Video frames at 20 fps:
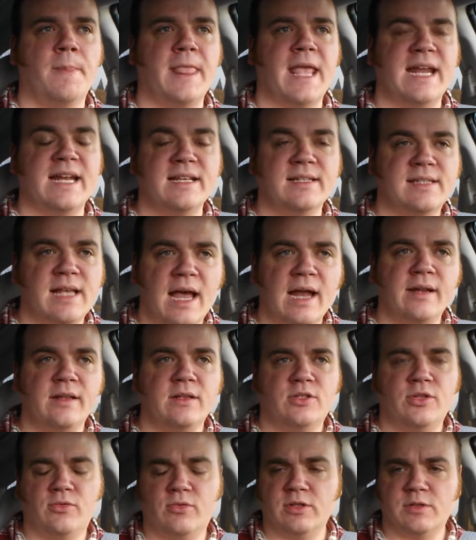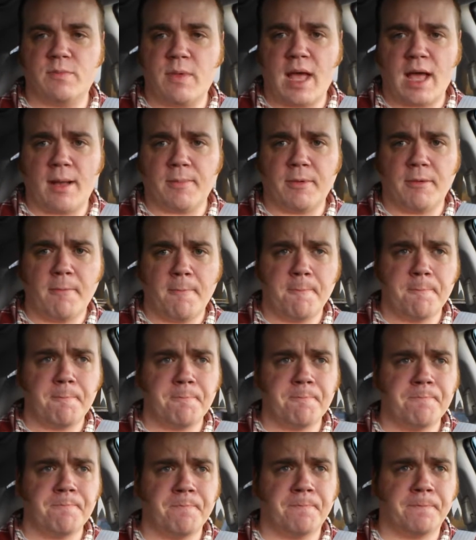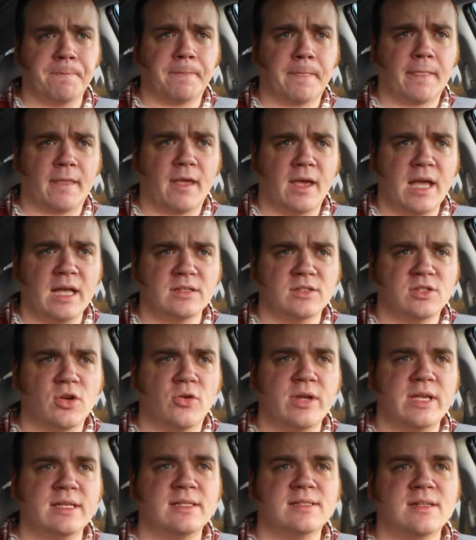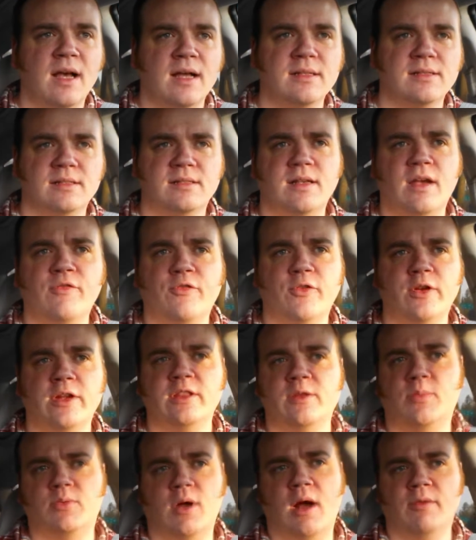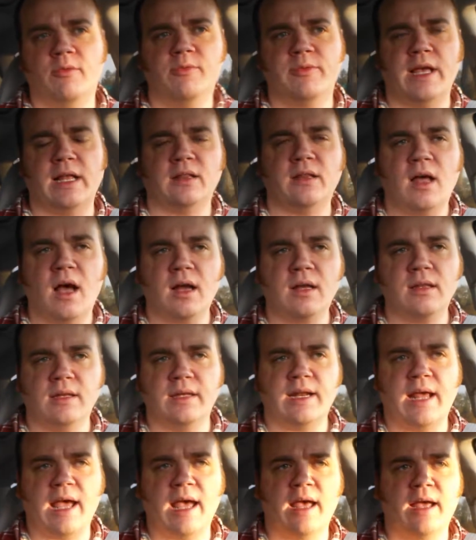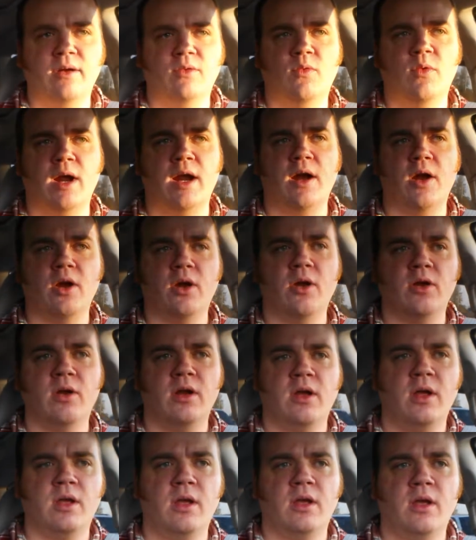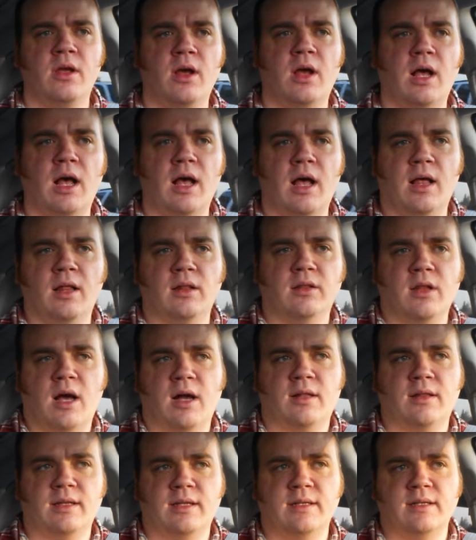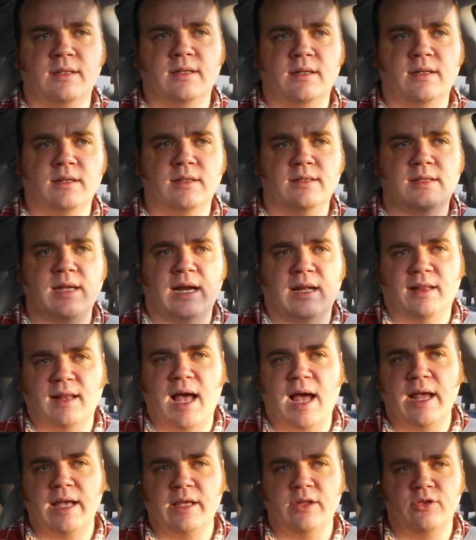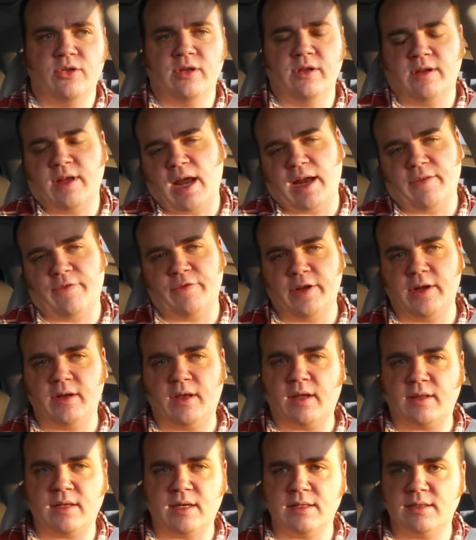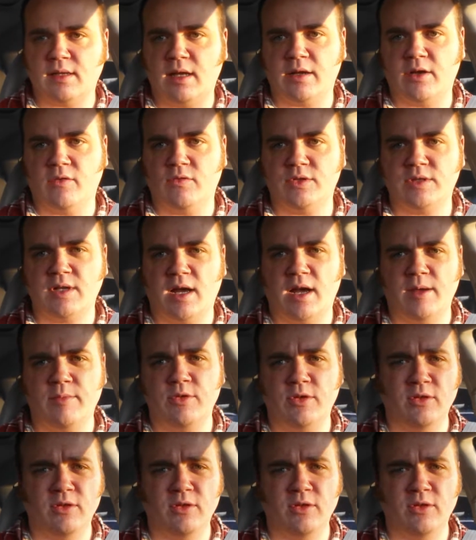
and he's adding to his map. And so he's not suffering the problem that Lachlan had, where Lachlan is kind of lying, and you can kind of figure out that he's lying over time.